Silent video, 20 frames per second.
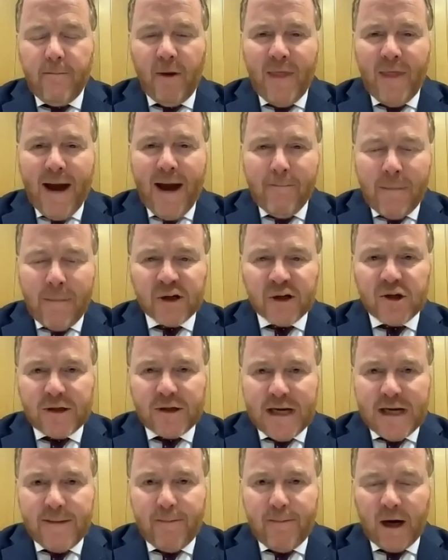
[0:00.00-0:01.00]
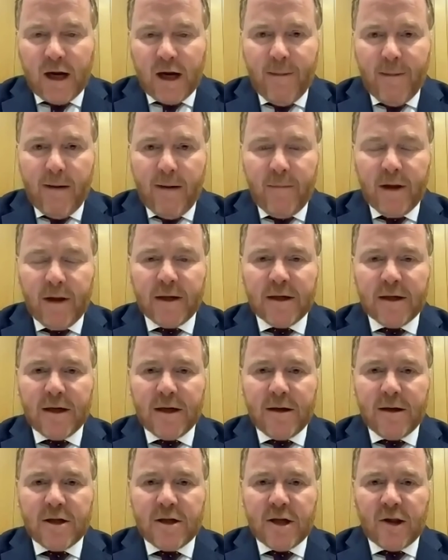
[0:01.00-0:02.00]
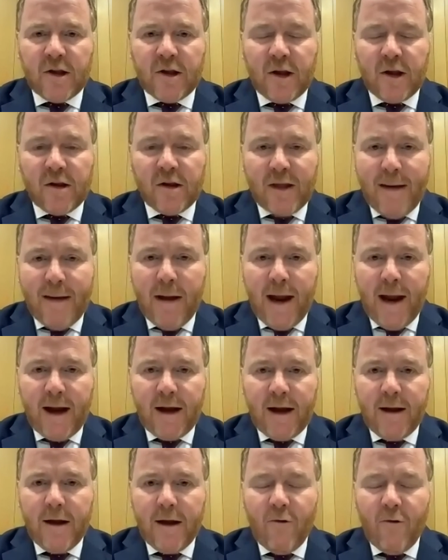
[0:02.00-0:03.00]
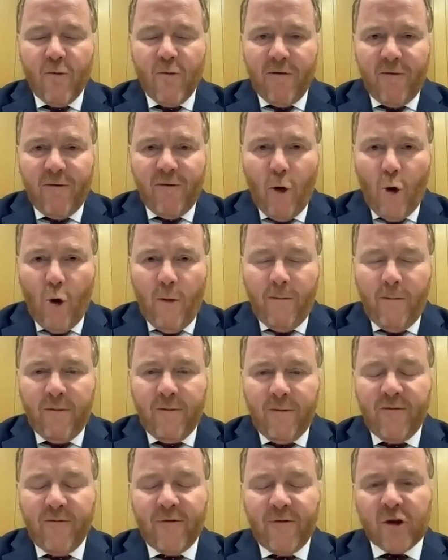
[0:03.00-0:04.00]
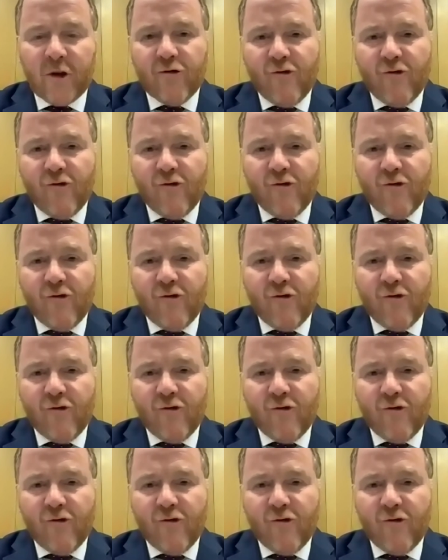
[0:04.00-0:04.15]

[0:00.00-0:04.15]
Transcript: but that much deeper commitment to systemic reform for